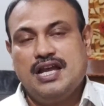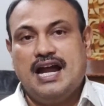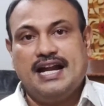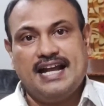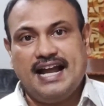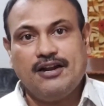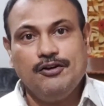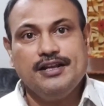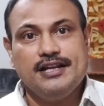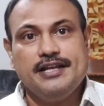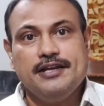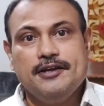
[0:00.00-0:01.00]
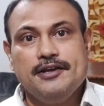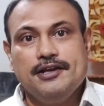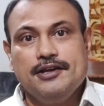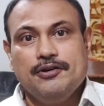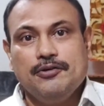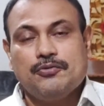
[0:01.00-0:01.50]
and accordingly
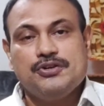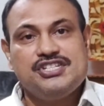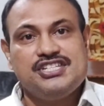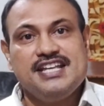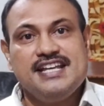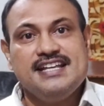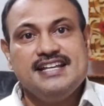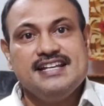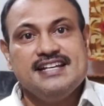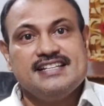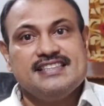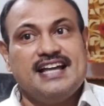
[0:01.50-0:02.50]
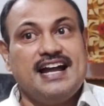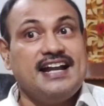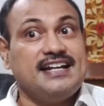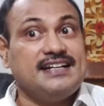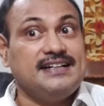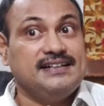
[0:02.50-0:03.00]
we say
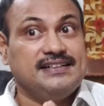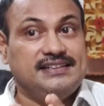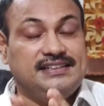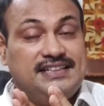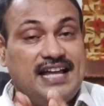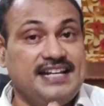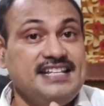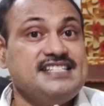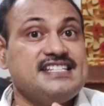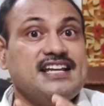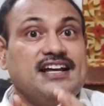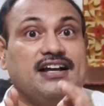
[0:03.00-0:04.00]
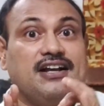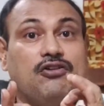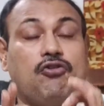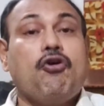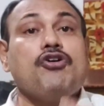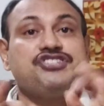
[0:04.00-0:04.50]
that that is
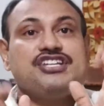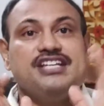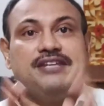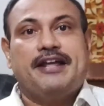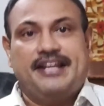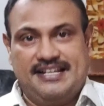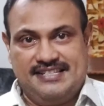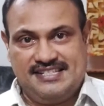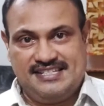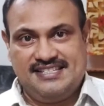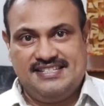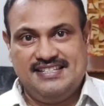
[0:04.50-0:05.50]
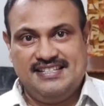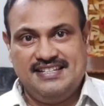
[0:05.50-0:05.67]
gauge invariance.